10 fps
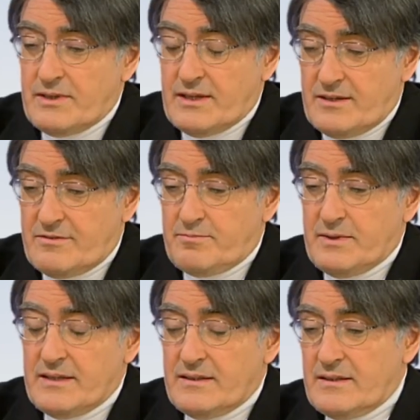we have
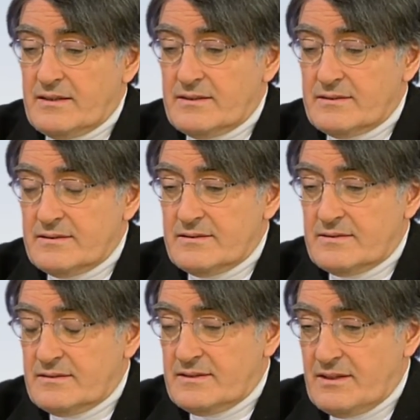been
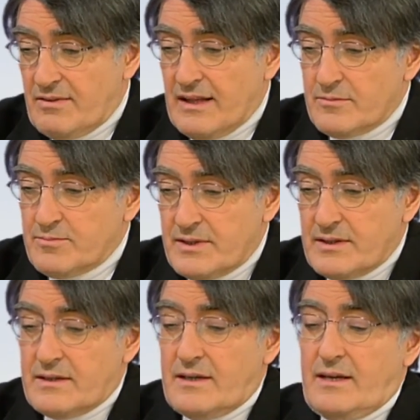
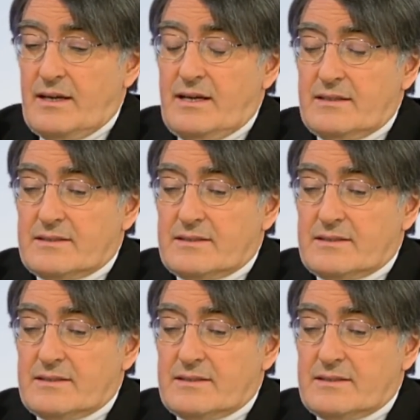developing at